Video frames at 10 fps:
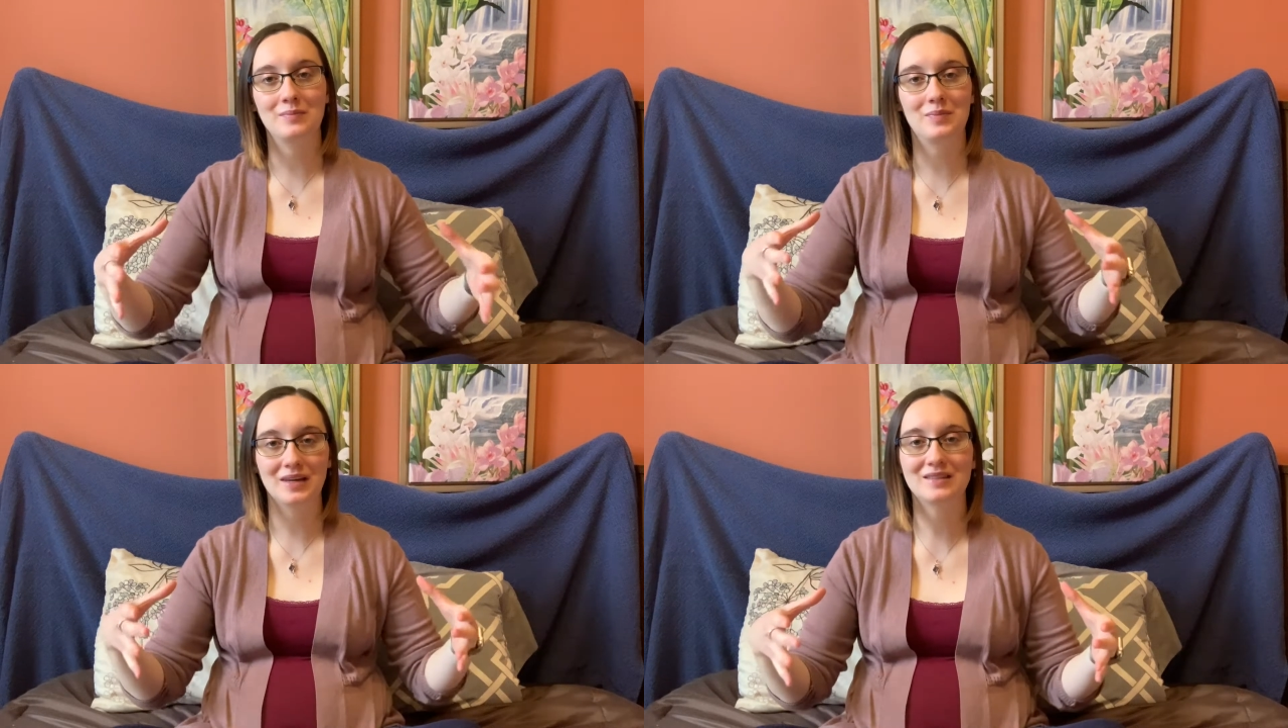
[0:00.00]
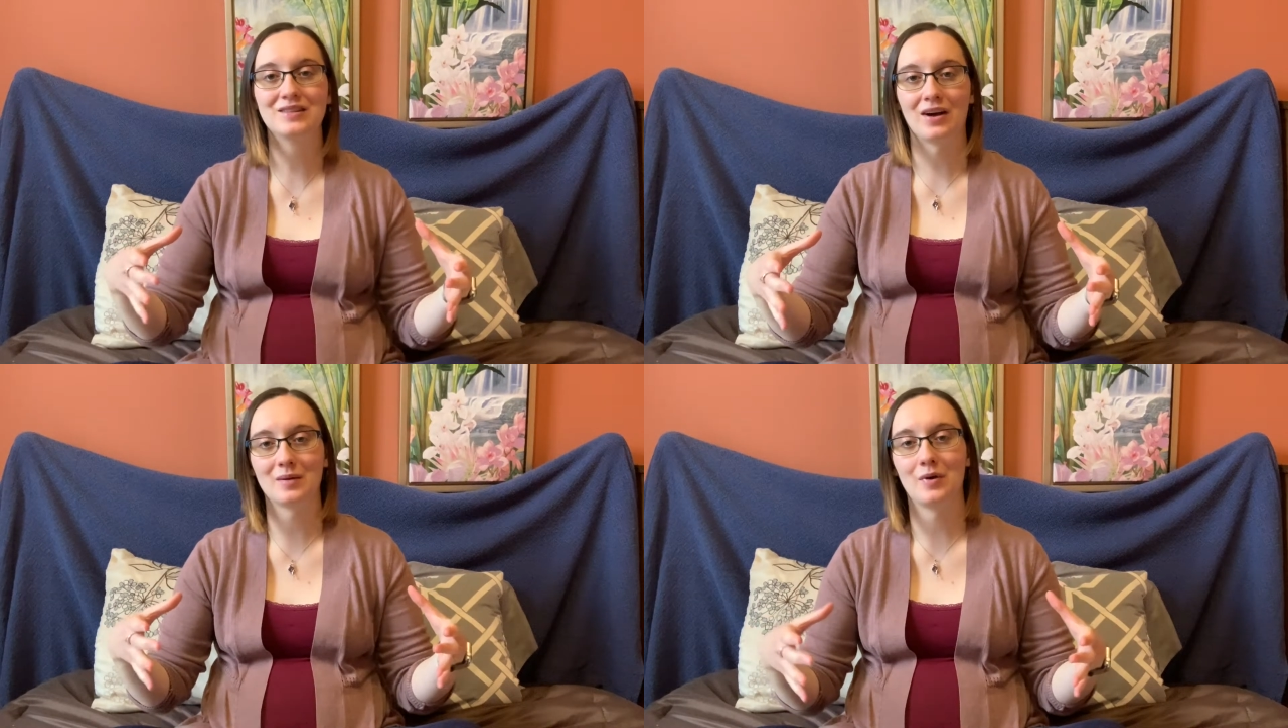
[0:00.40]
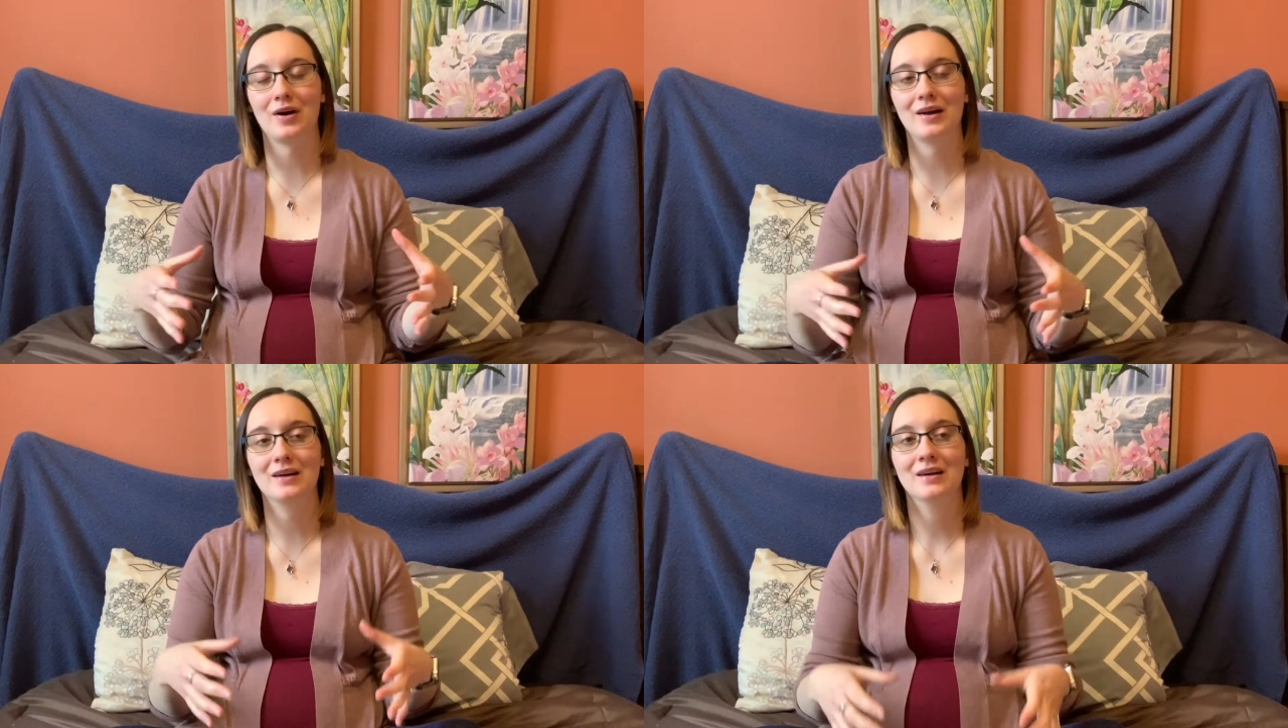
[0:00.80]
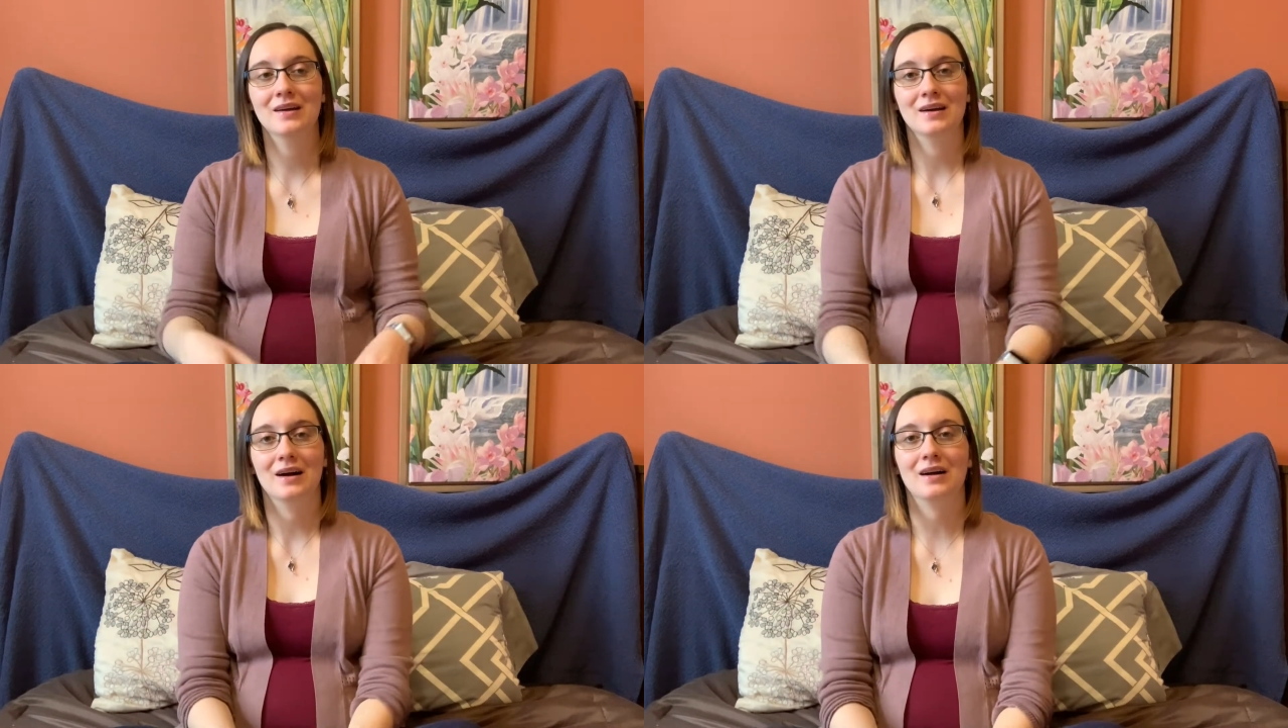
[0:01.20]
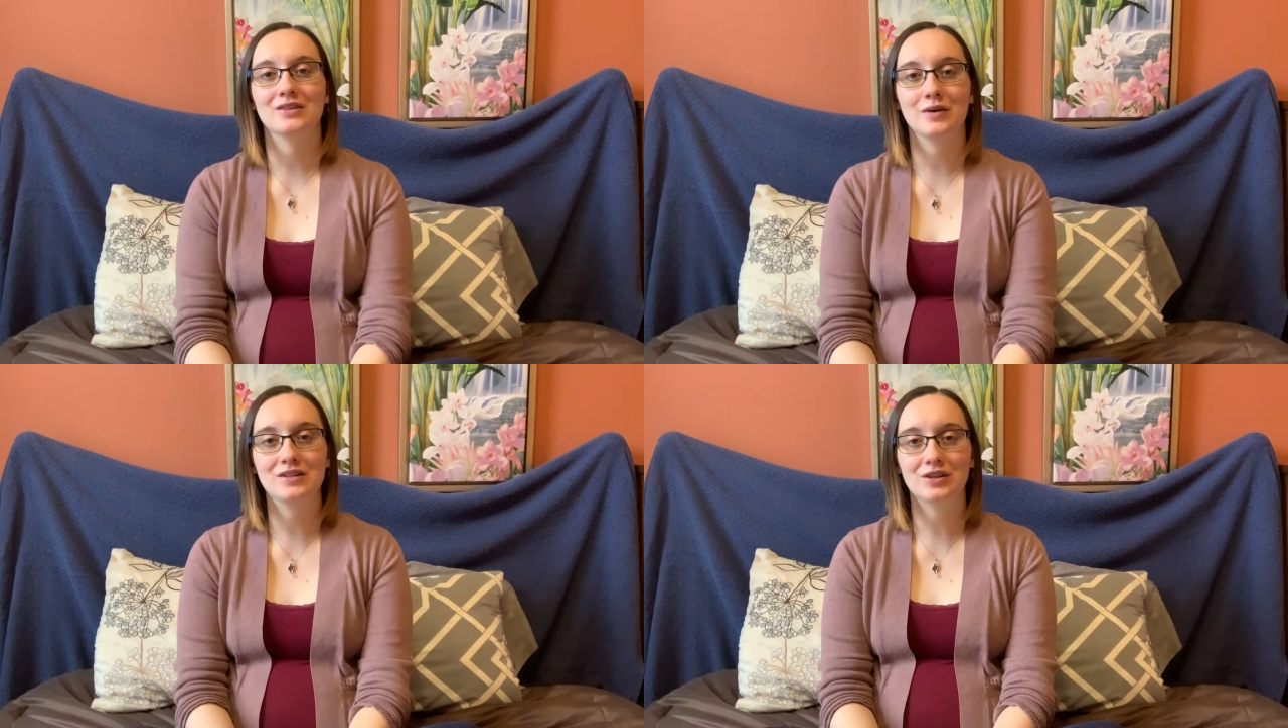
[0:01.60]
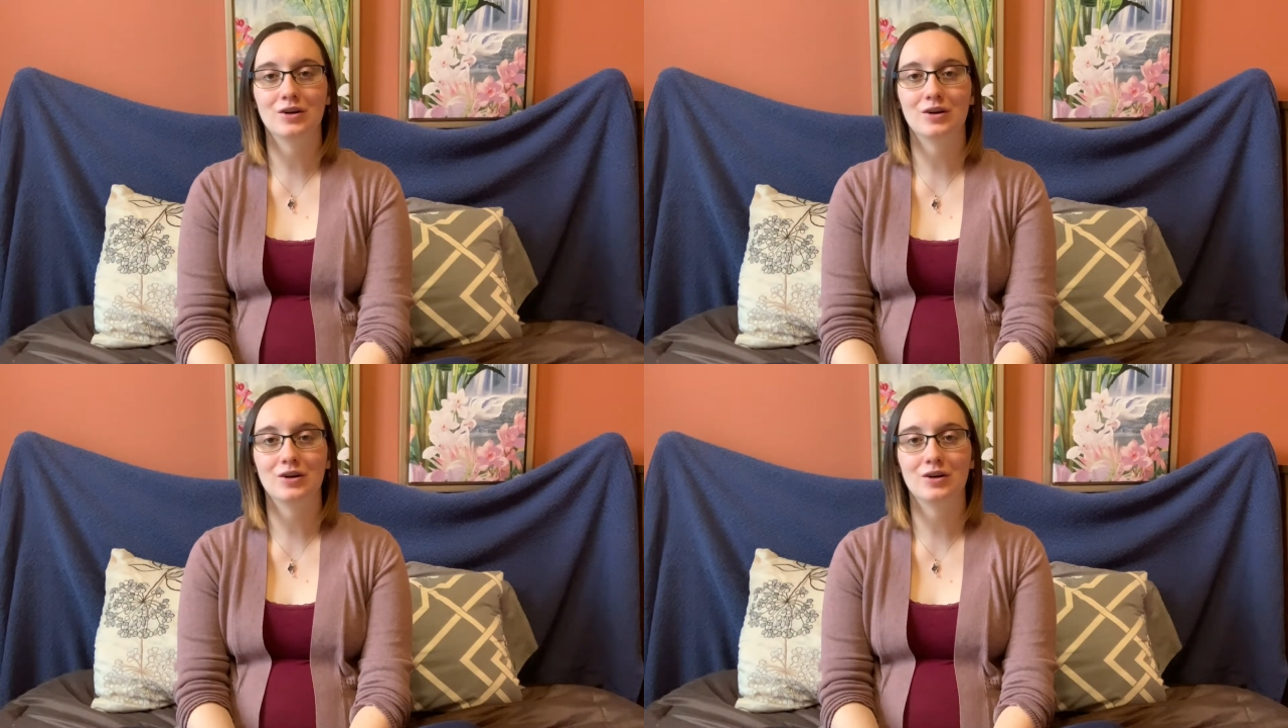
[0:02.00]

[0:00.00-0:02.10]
big stock pot, so it took a